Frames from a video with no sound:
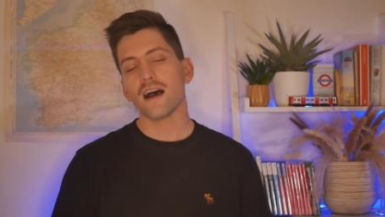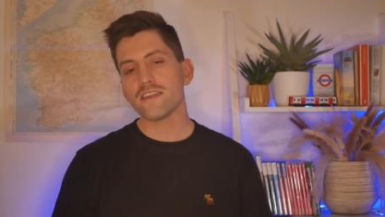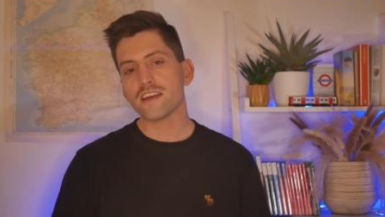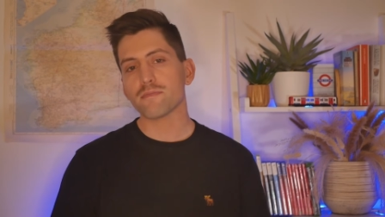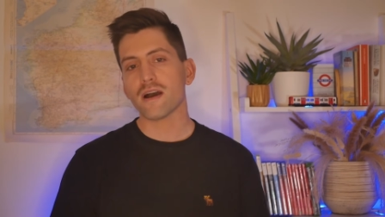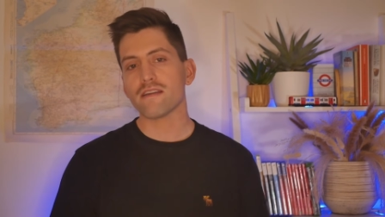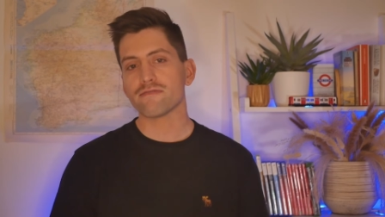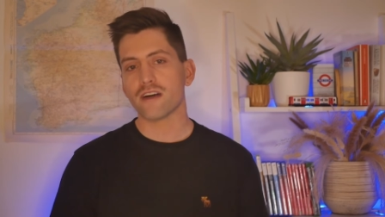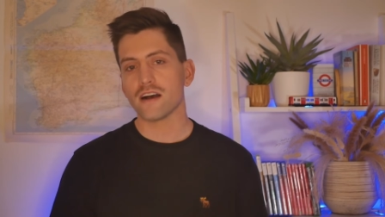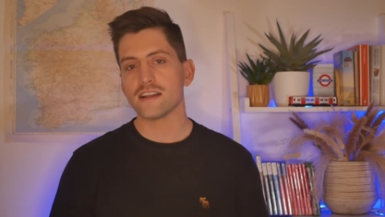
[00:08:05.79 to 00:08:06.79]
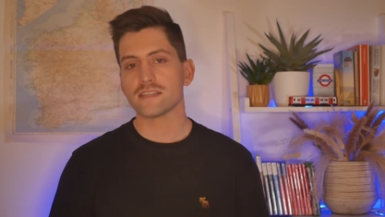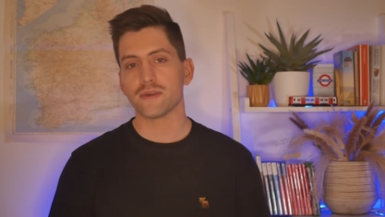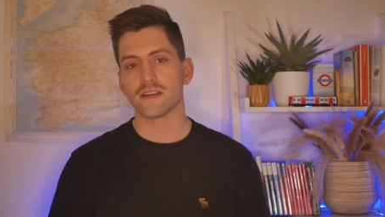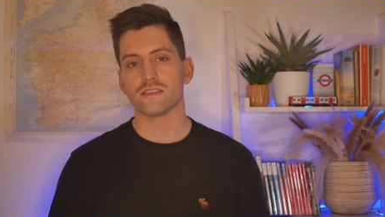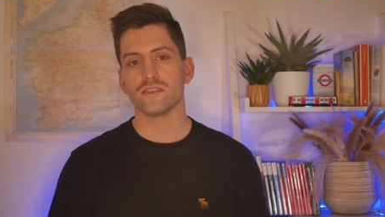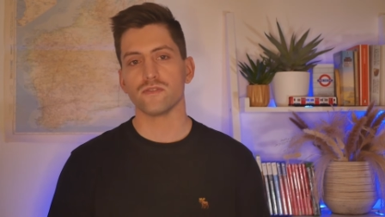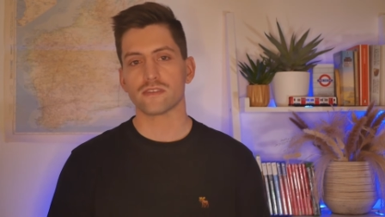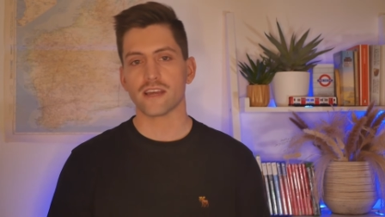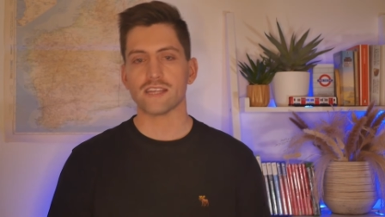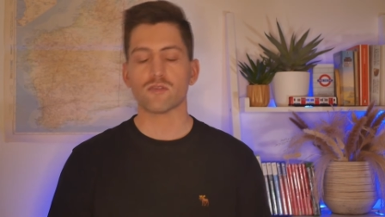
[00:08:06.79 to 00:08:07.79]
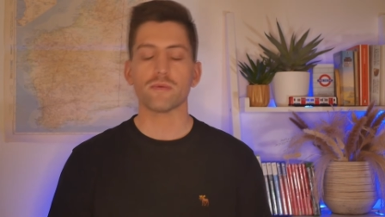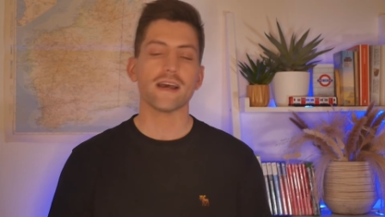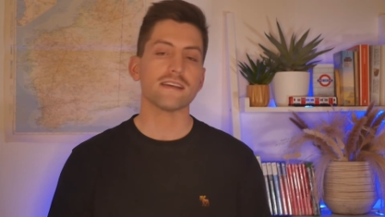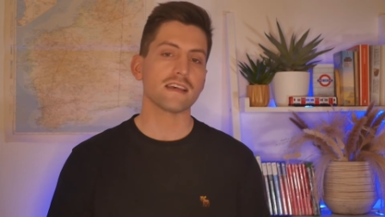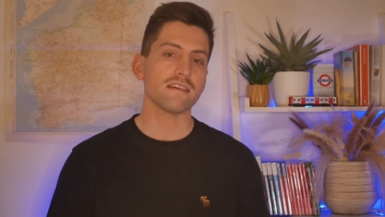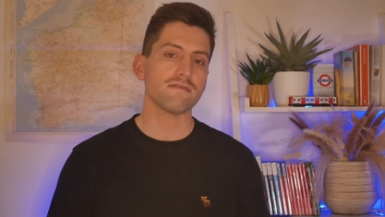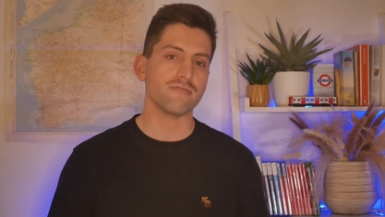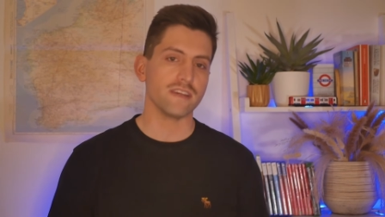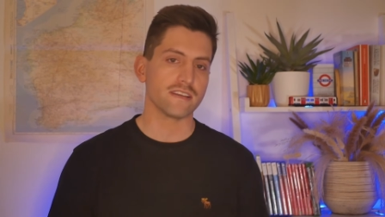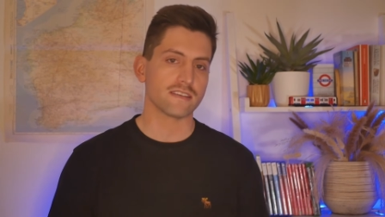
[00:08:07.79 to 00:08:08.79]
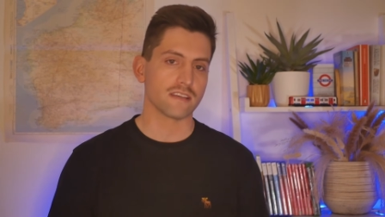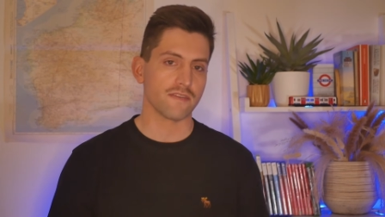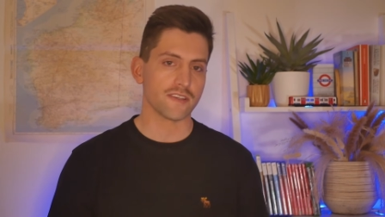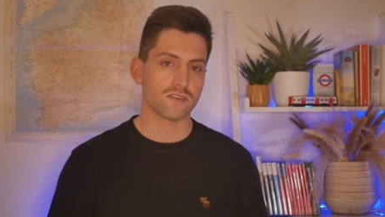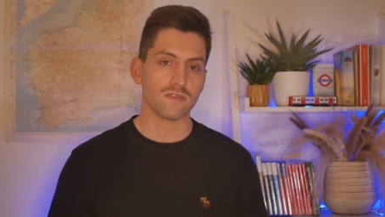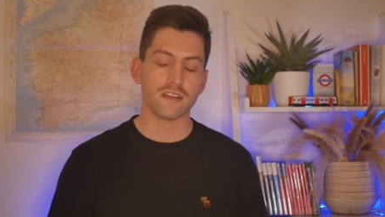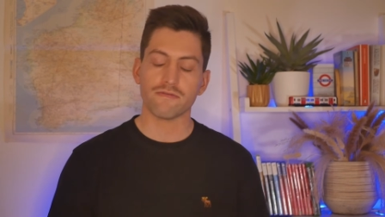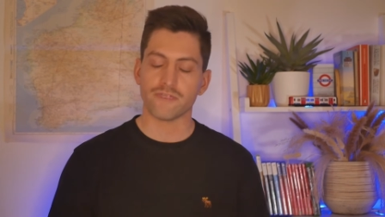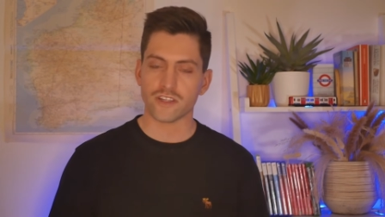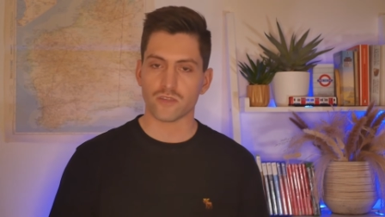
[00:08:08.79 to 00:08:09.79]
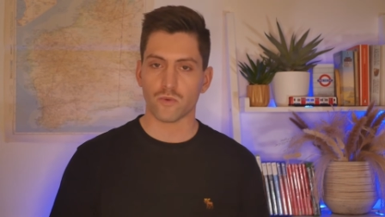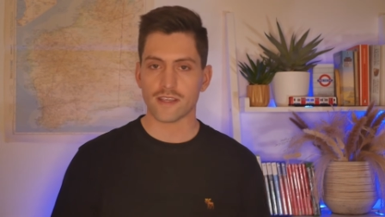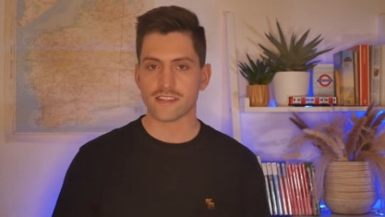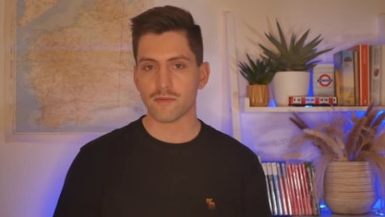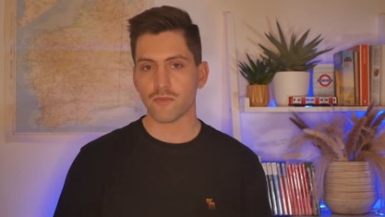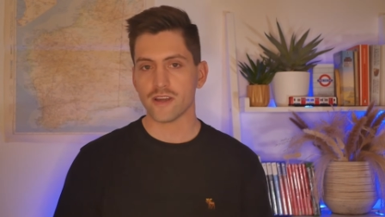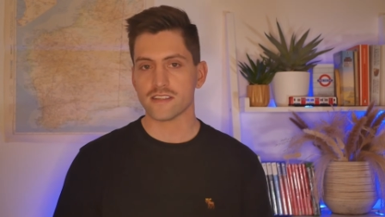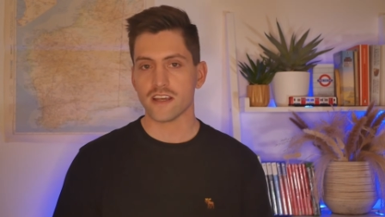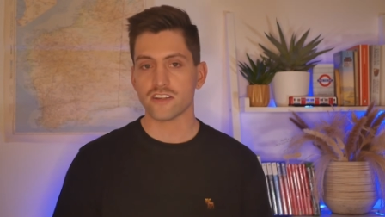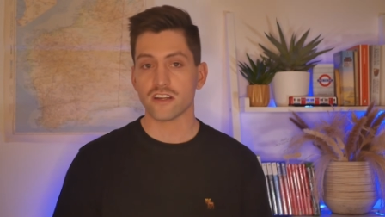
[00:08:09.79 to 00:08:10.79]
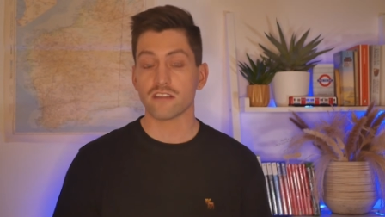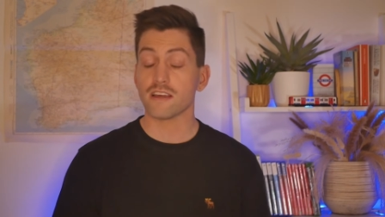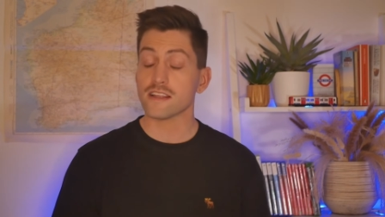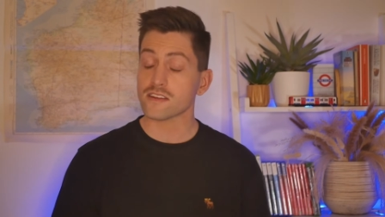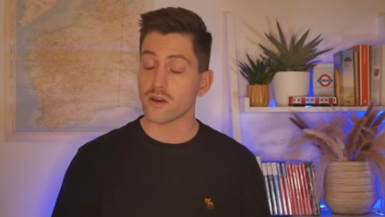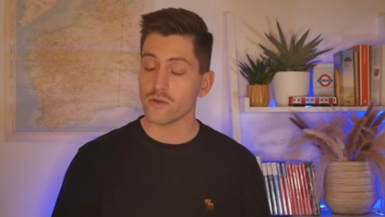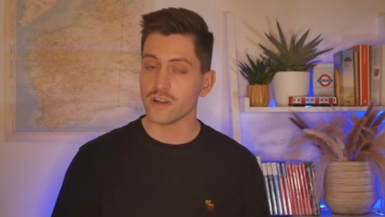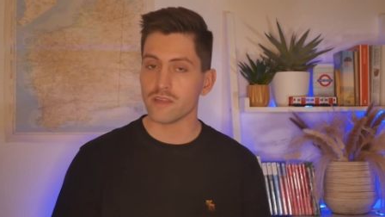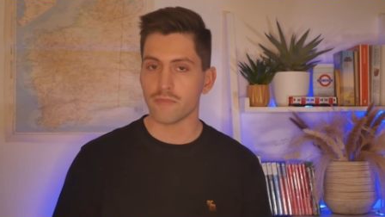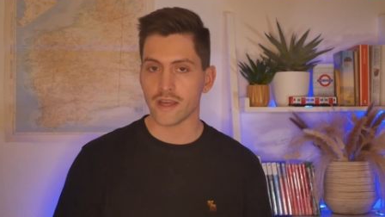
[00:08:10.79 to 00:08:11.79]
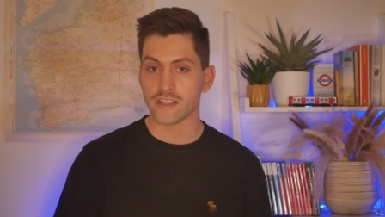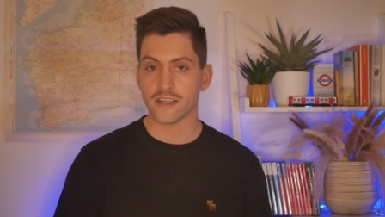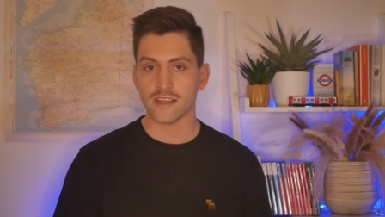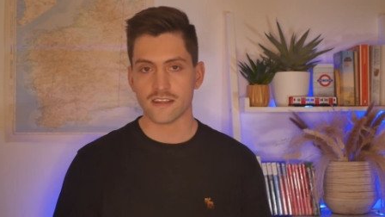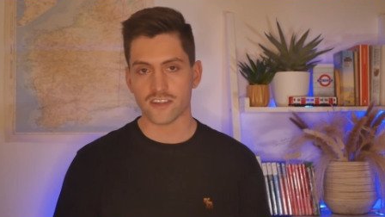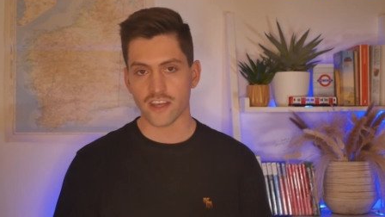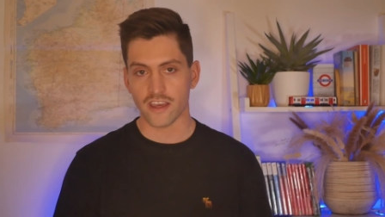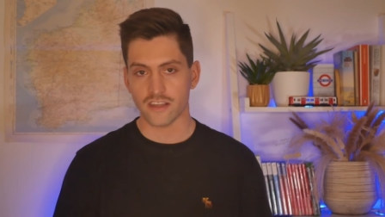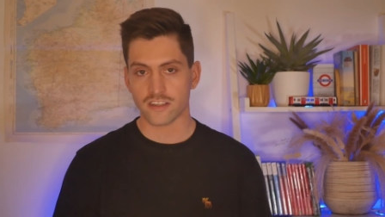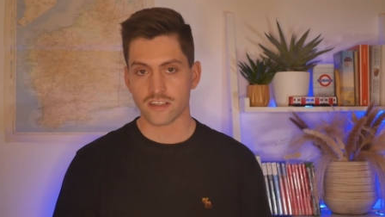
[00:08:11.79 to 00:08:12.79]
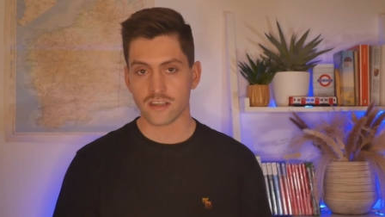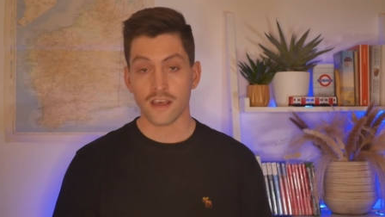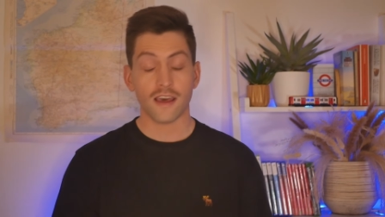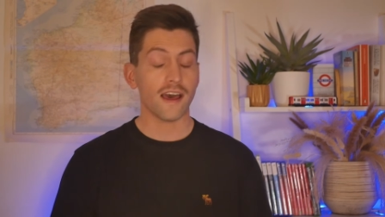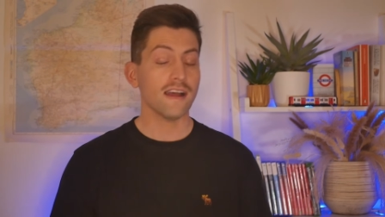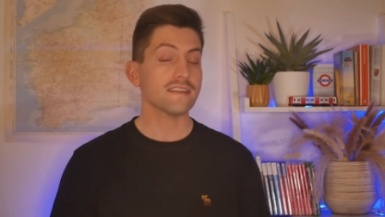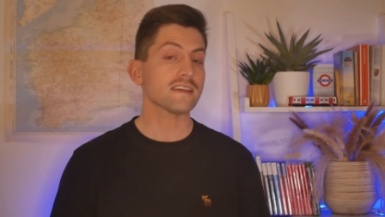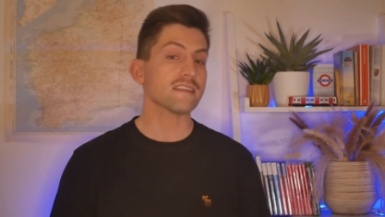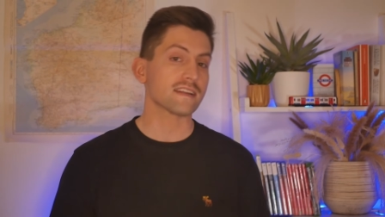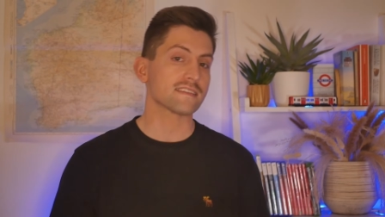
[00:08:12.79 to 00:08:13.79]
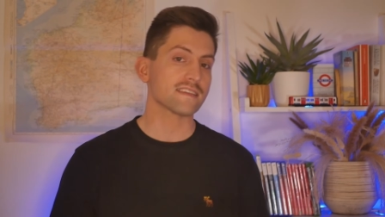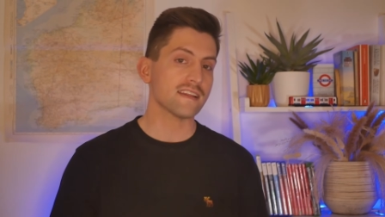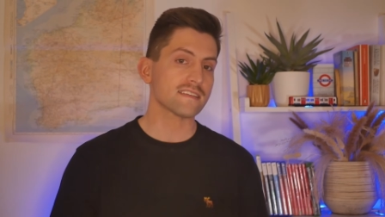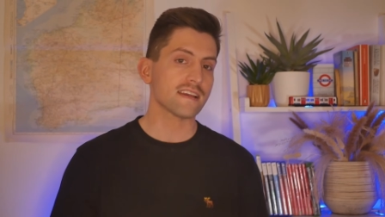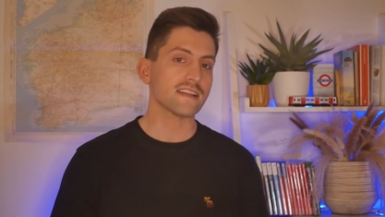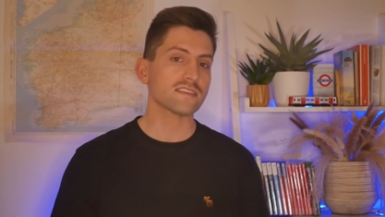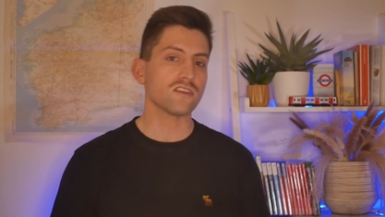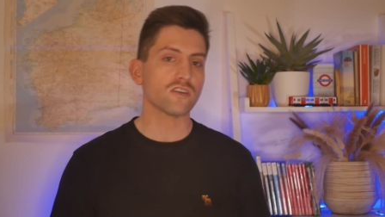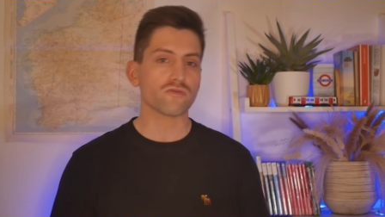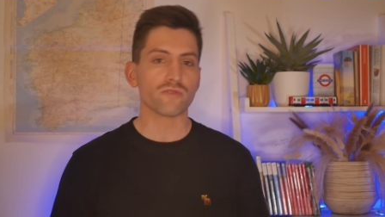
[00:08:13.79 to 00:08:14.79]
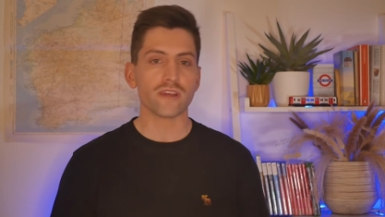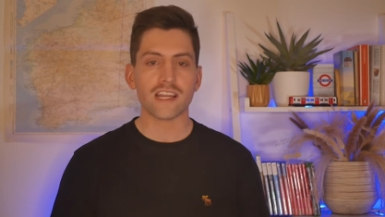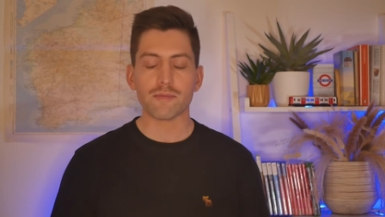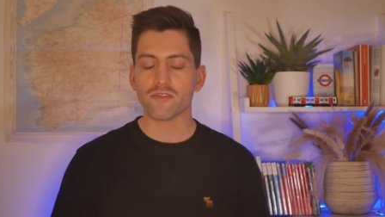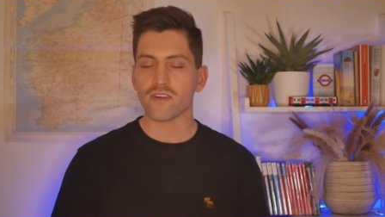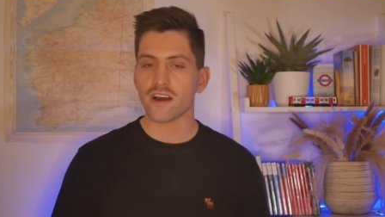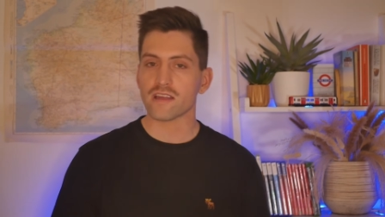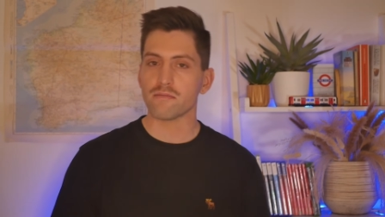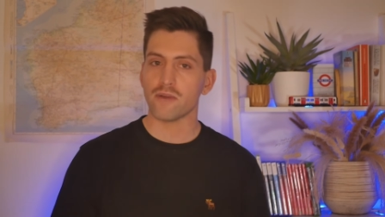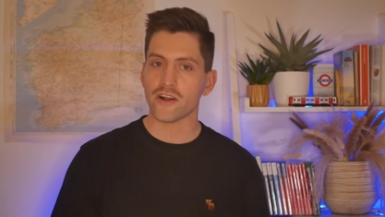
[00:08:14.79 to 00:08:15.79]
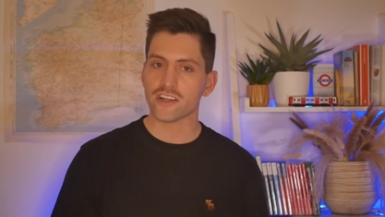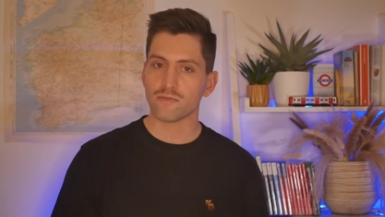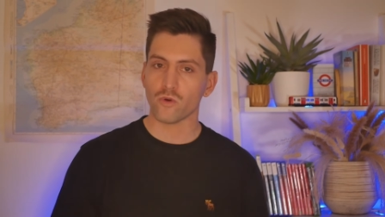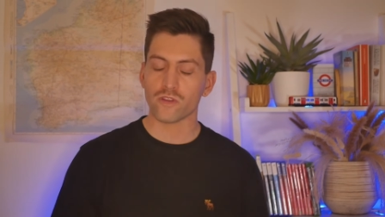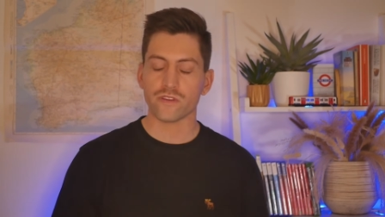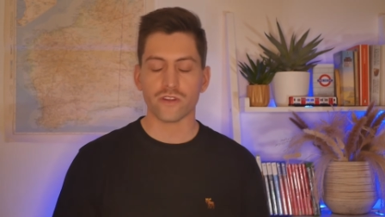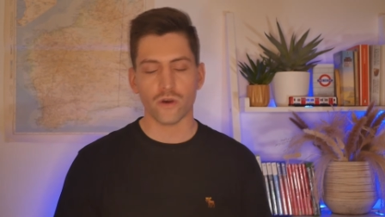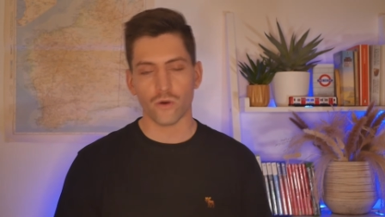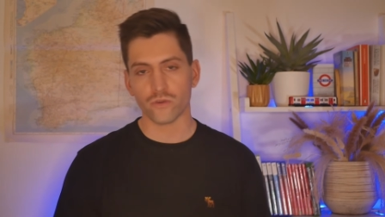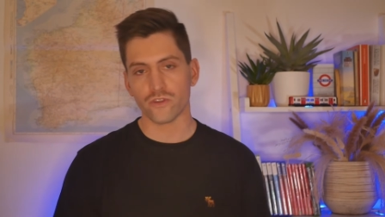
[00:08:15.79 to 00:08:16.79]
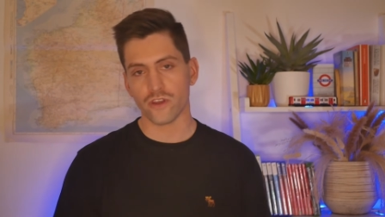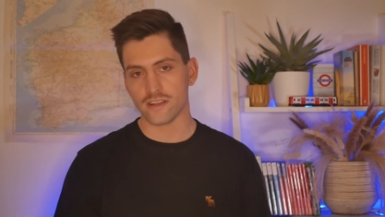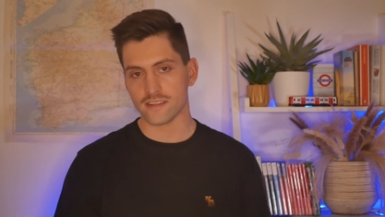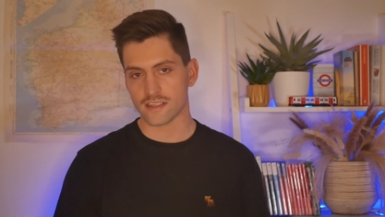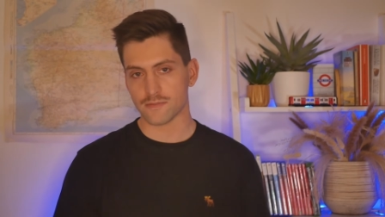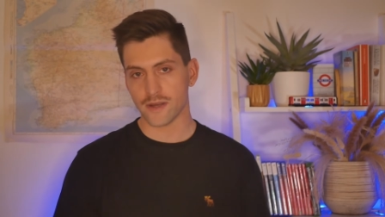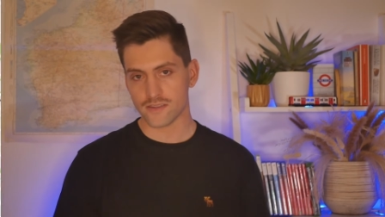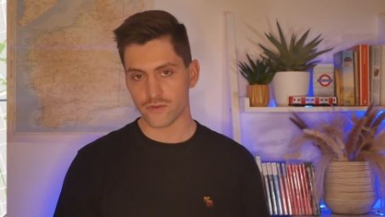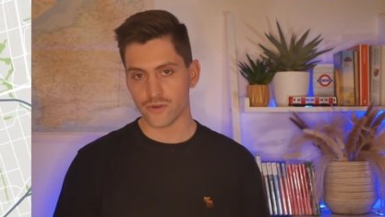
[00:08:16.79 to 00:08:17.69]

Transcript: I think by far its biggest use case will be as a feeder service to the Finch West subway station, its only major interchange. And in that sense, it's not really providing much more than the old 36 bus